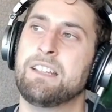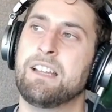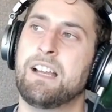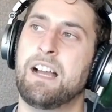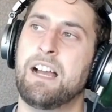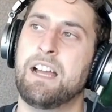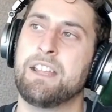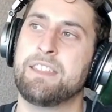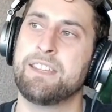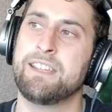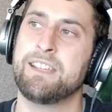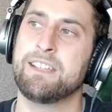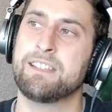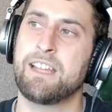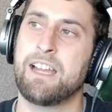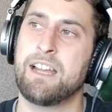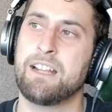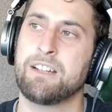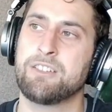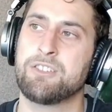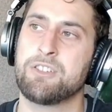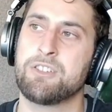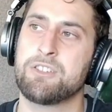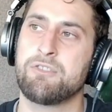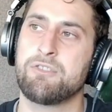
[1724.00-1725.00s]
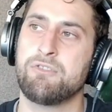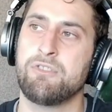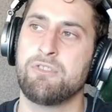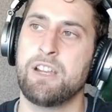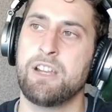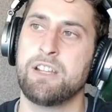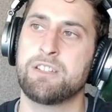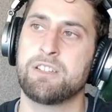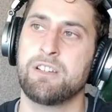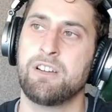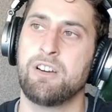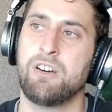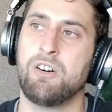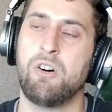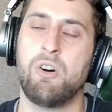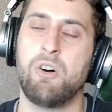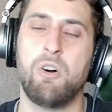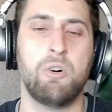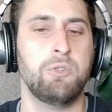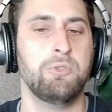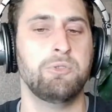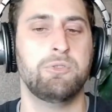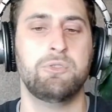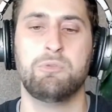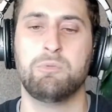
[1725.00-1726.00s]
I think that just creates a
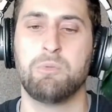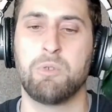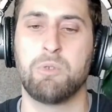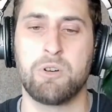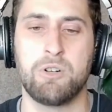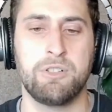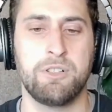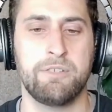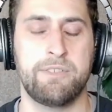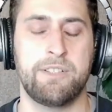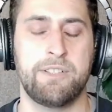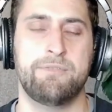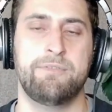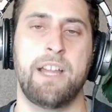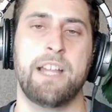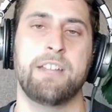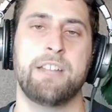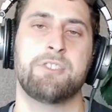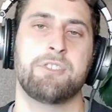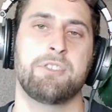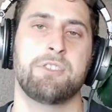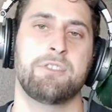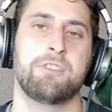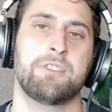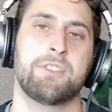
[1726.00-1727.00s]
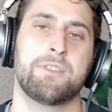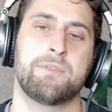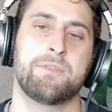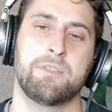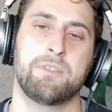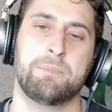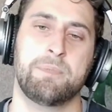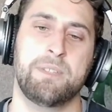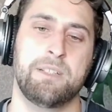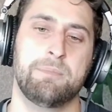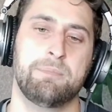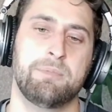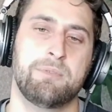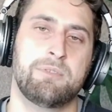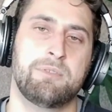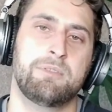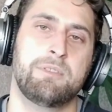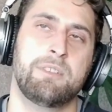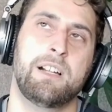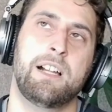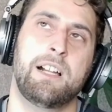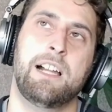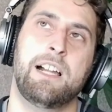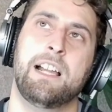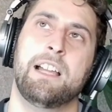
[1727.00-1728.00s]
whole new world of adventures for people.
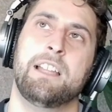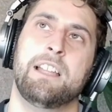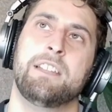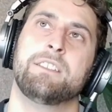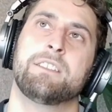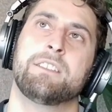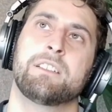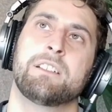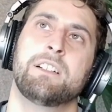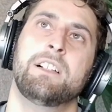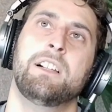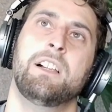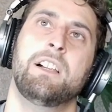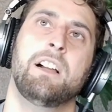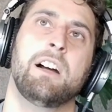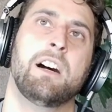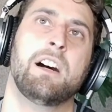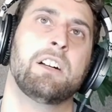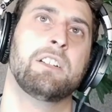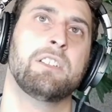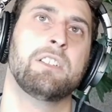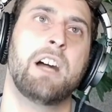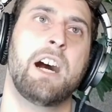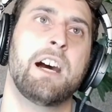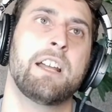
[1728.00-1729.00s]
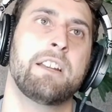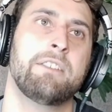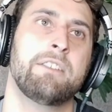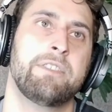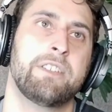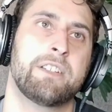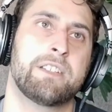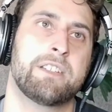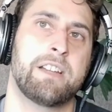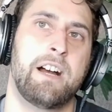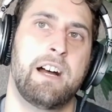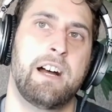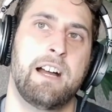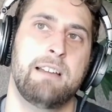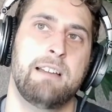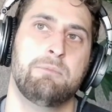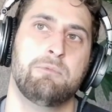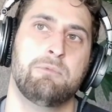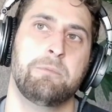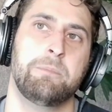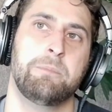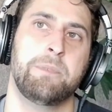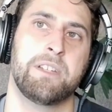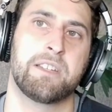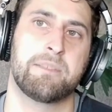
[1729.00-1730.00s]
And a lot of the time
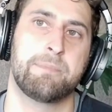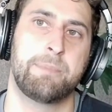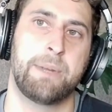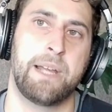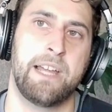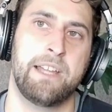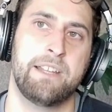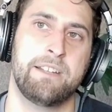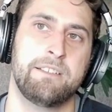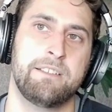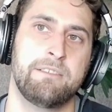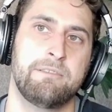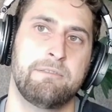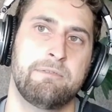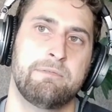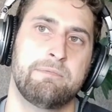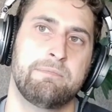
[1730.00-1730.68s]
will be spent